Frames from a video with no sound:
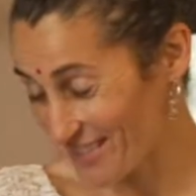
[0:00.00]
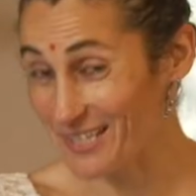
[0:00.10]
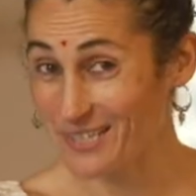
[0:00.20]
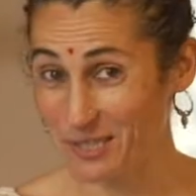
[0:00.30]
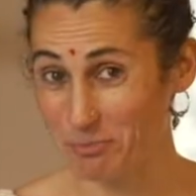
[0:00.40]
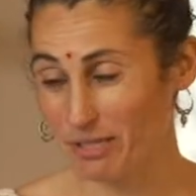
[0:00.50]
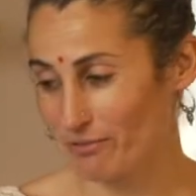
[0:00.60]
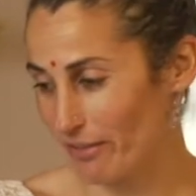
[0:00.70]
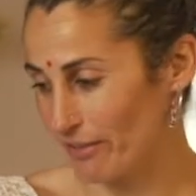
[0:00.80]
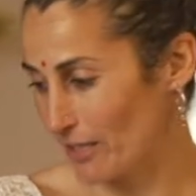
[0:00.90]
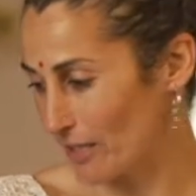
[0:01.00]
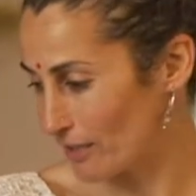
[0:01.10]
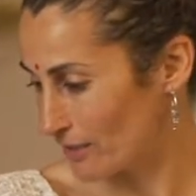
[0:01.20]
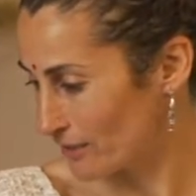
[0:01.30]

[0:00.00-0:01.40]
This is a bit of a thing.